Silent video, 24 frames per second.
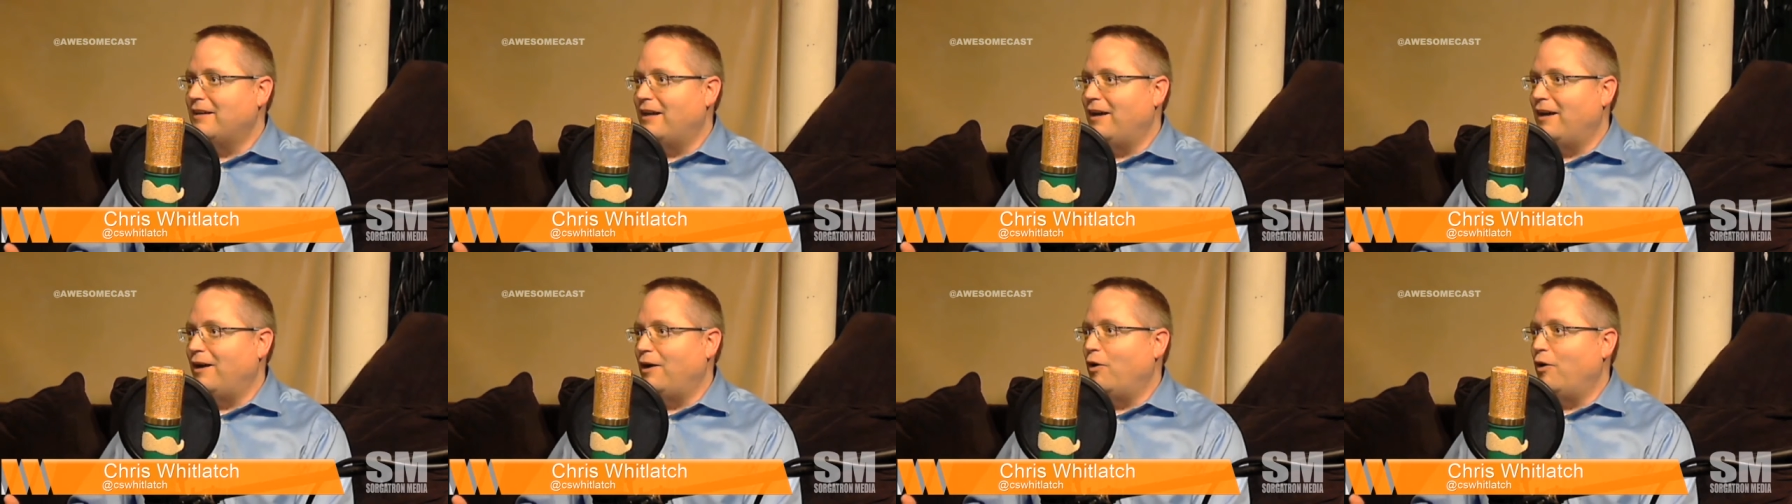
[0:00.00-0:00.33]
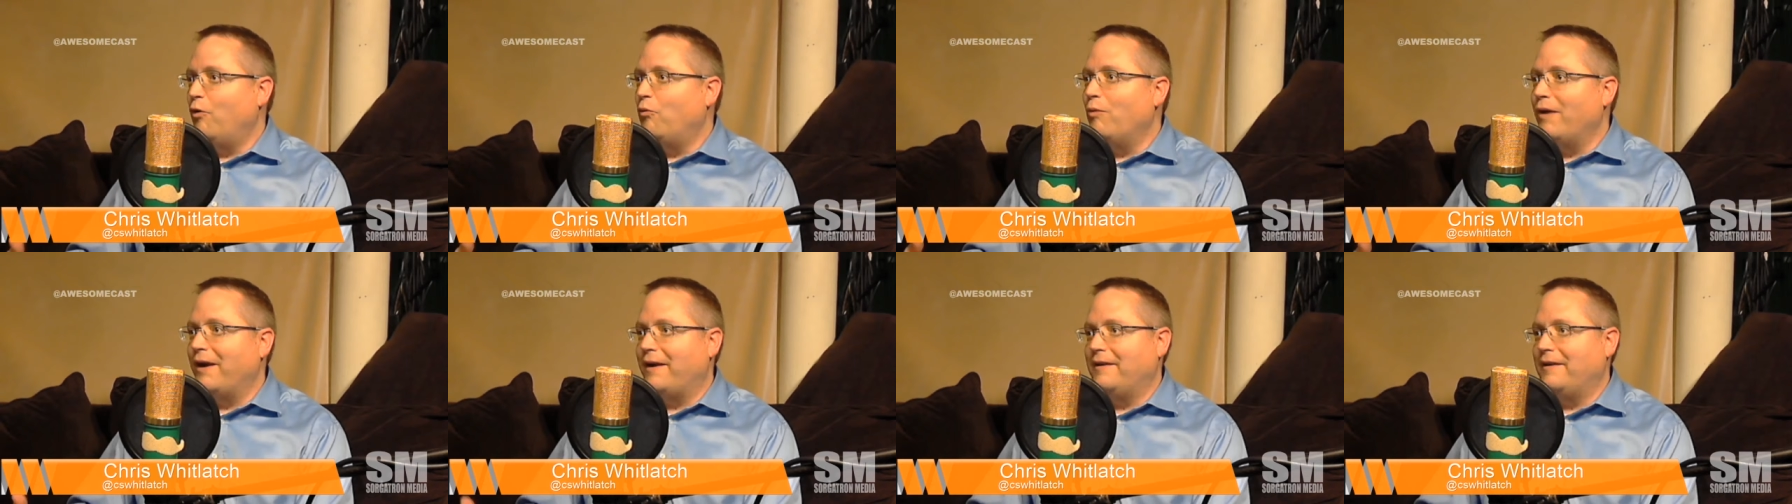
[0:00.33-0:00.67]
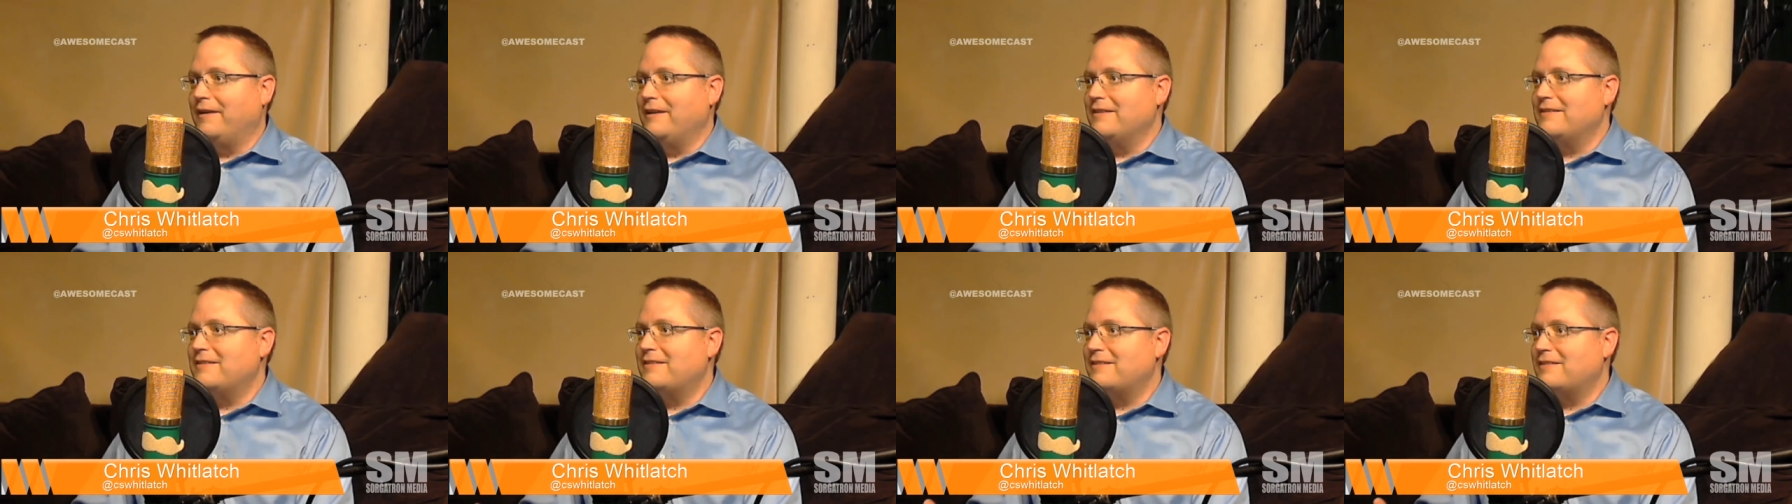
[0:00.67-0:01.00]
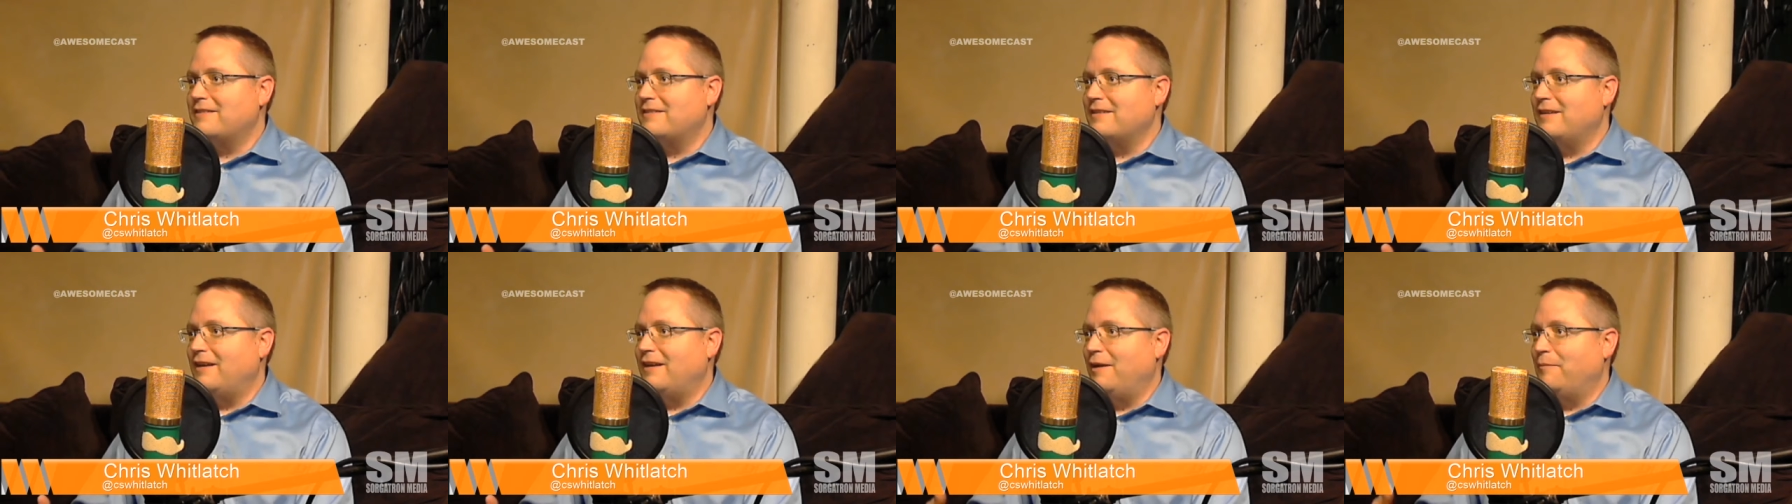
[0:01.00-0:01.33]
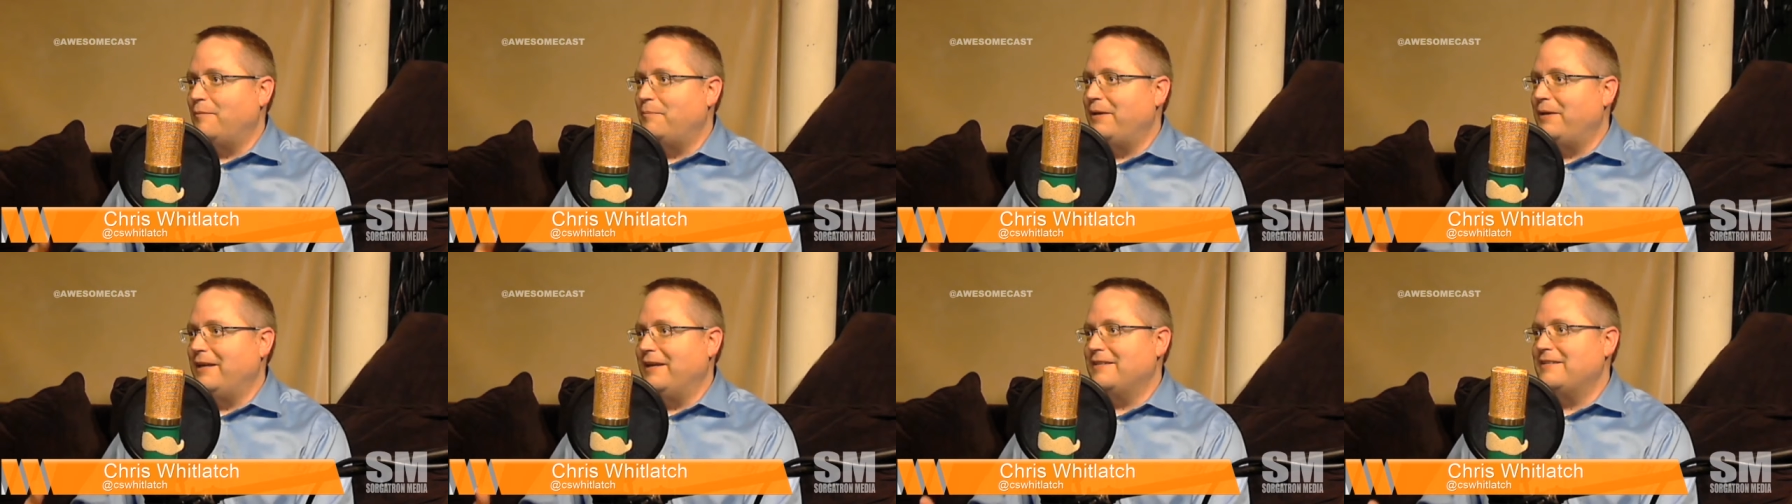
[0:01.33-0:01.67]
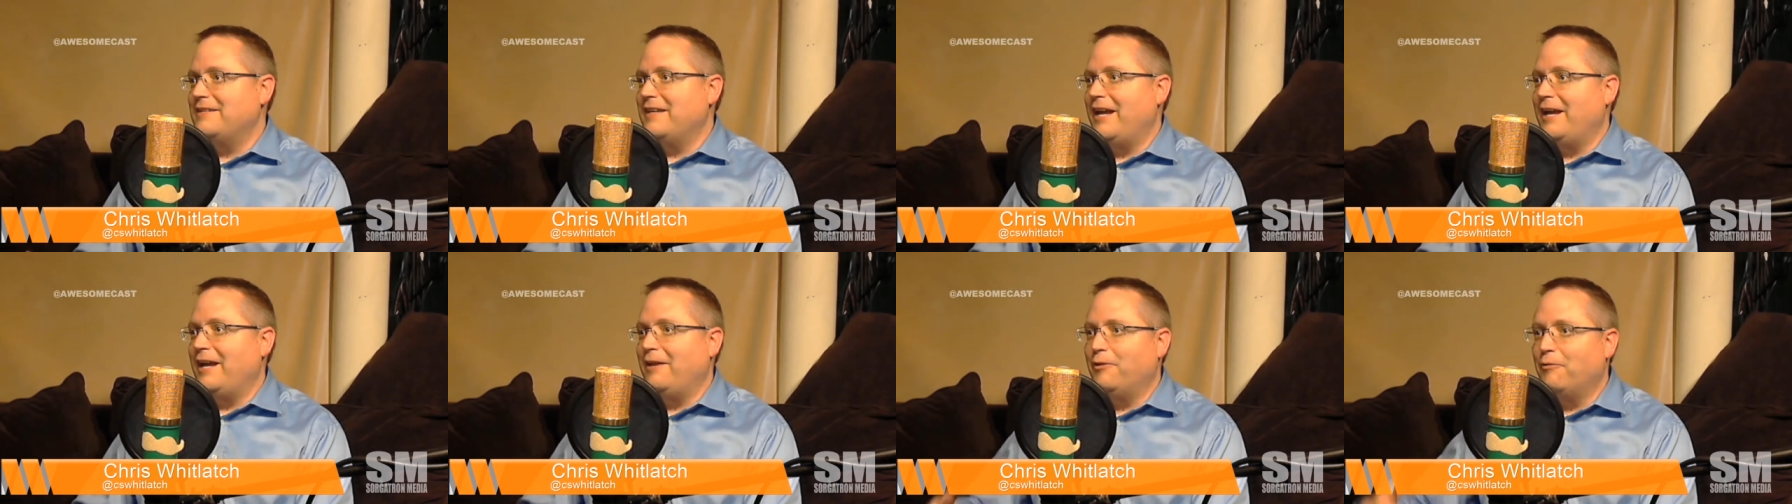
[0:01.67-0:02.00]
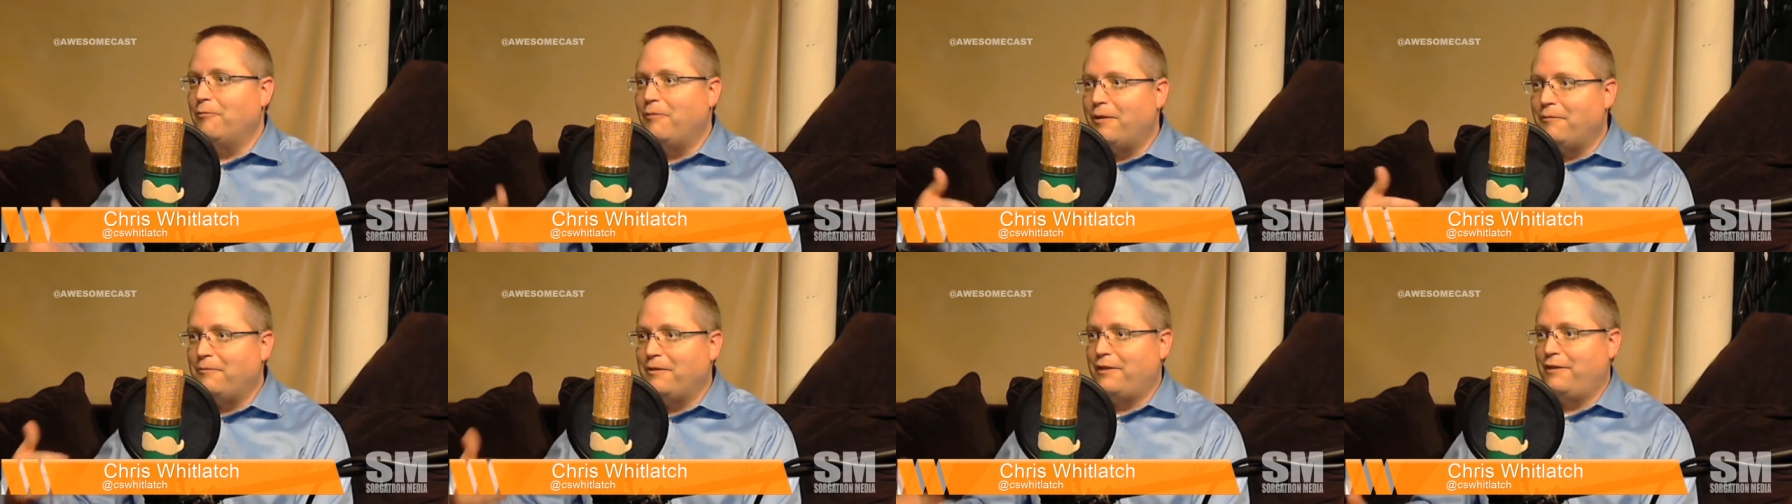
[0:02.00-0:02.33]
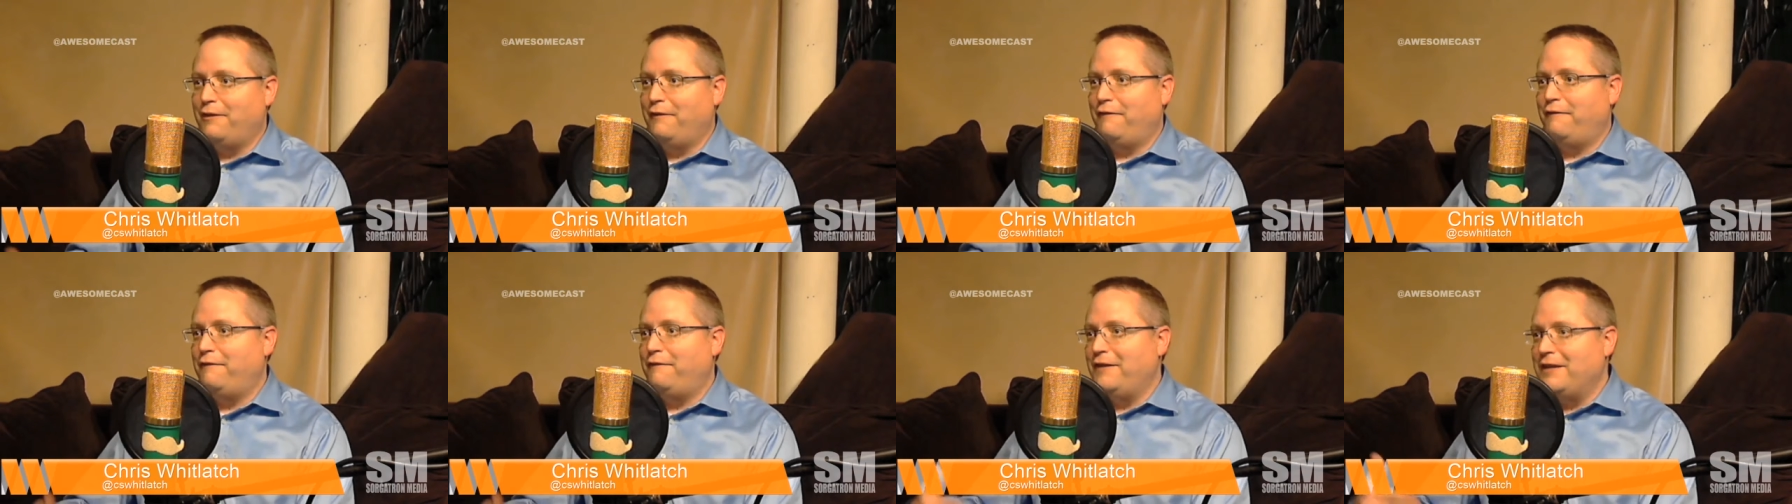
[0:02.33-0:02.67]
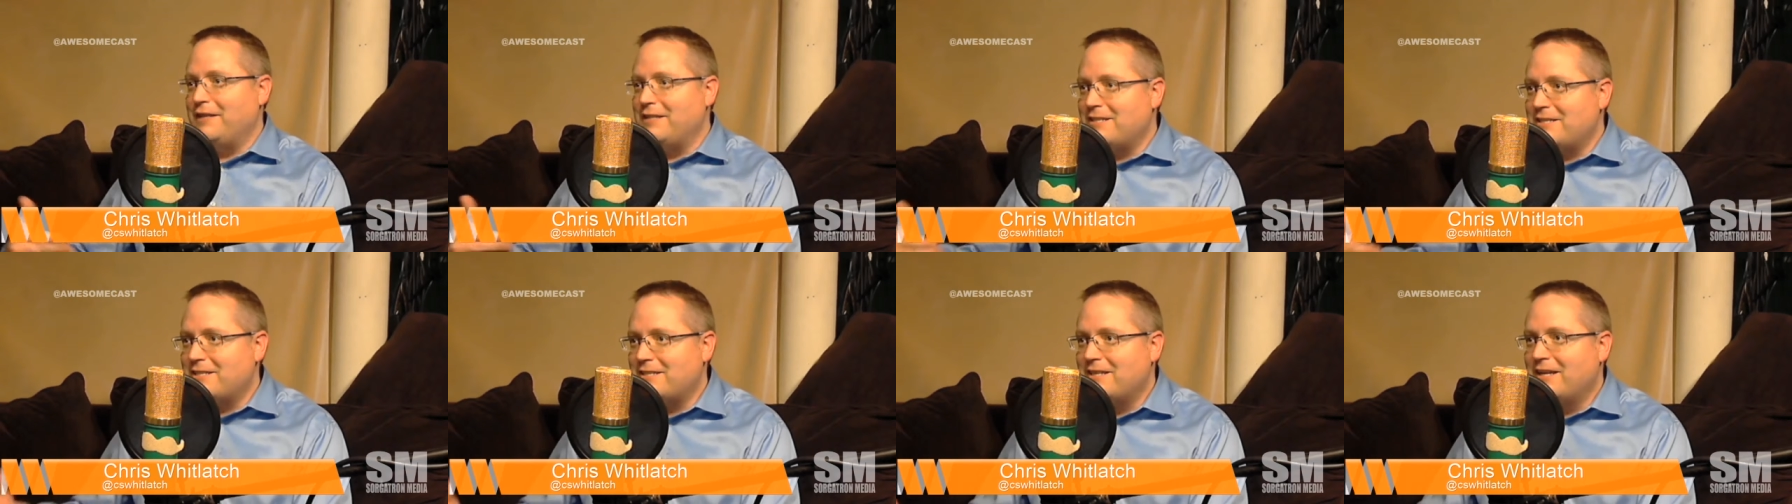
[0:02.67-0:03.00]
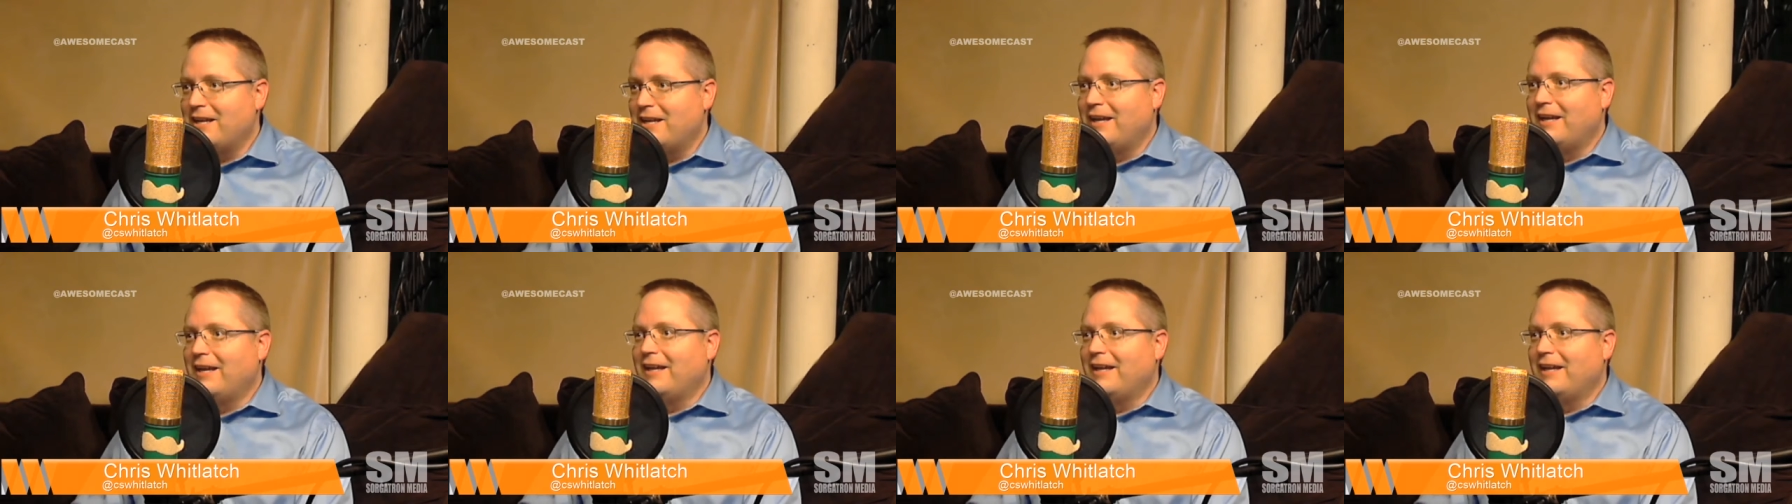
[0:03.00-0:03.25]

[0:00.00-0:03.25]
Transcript: awareness PSA, the one with the fish?